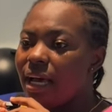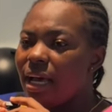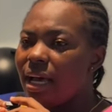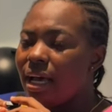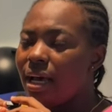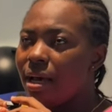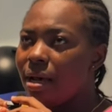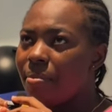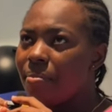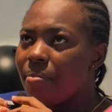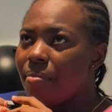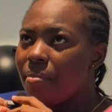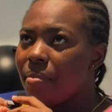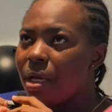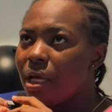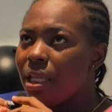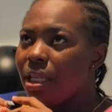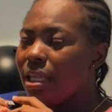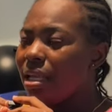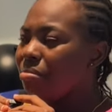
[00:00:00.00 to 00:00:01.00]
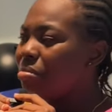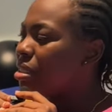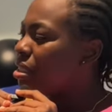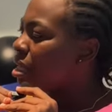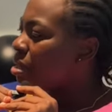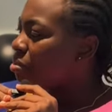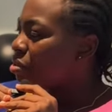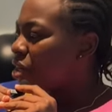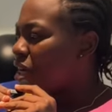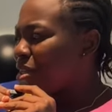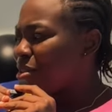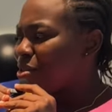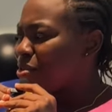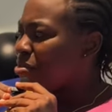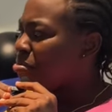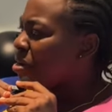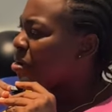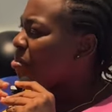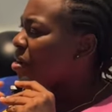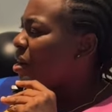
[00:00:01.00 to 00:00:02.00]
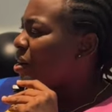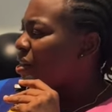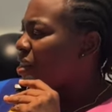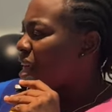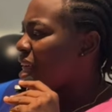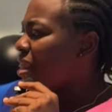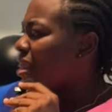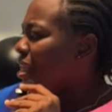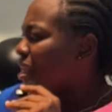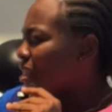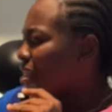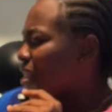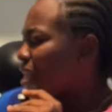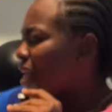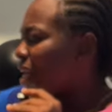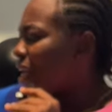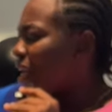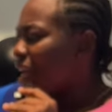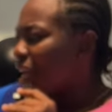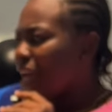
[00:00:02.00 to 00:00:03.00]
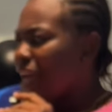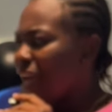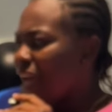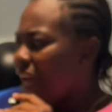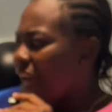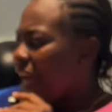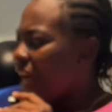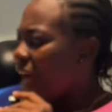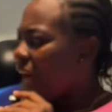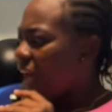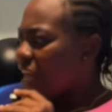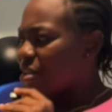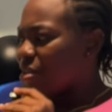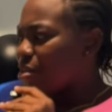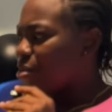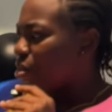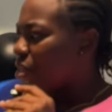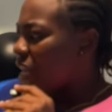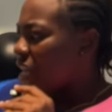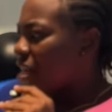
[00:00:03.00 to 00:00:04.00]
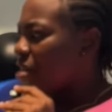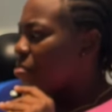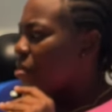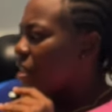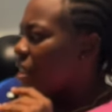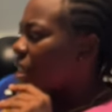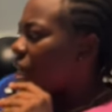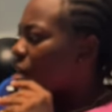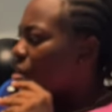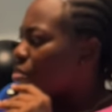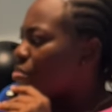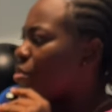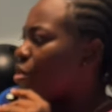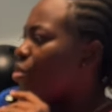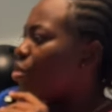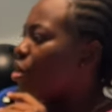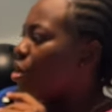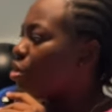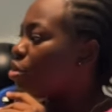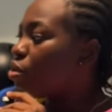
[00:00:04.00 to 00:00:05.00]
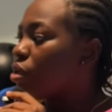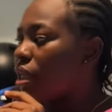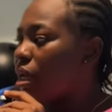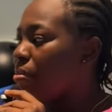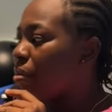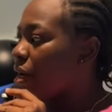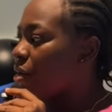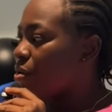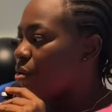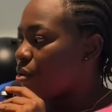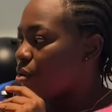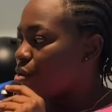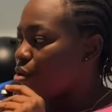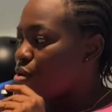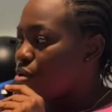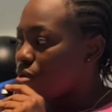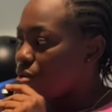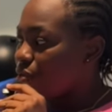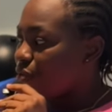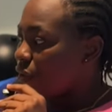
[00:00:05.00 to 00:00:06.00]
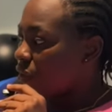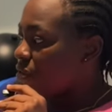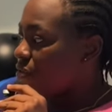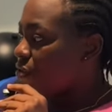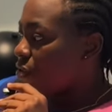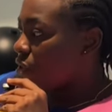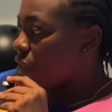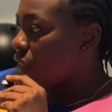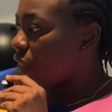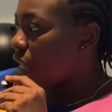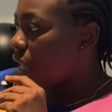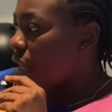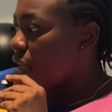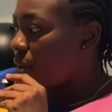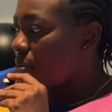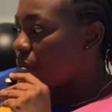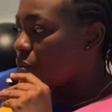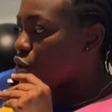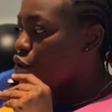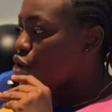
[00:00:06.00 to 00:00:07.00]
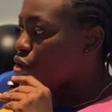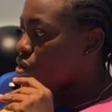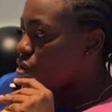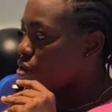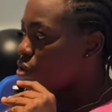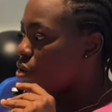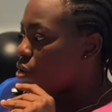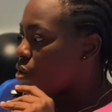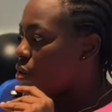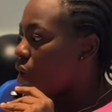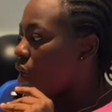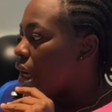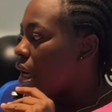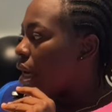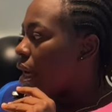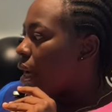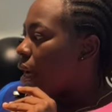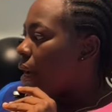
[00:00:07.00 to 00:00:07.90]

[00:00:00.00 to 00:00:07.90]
Um, let me see, I'm trying to remember other things that I just, anybody that will be going to Lebanon to for the first time should know.